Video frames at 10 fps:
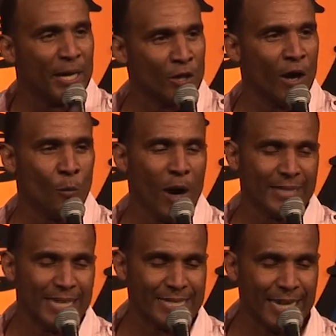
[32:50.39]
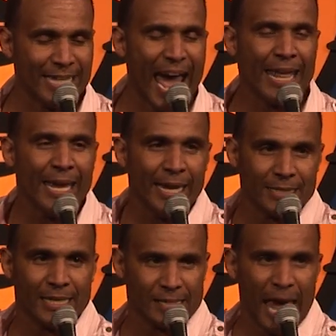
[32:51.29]
My daughter walked in and said, Daddy,
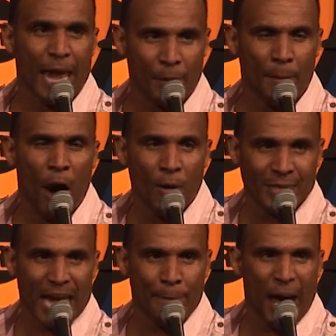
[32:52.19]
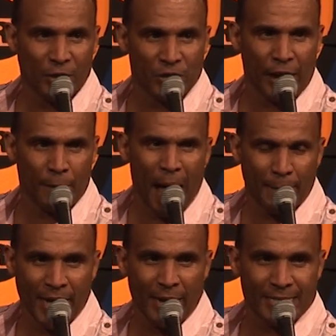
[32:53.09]
it's the same. Come on, tap out. You scared
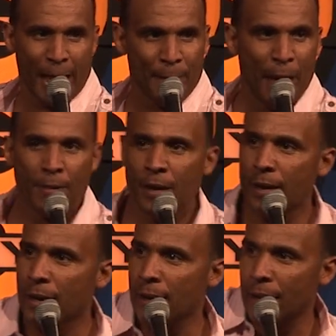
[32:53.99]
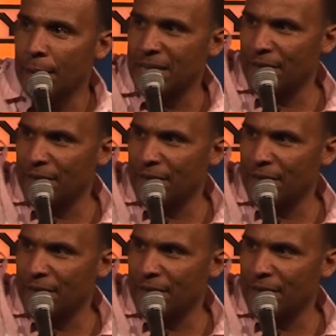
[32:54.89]
not Tap out.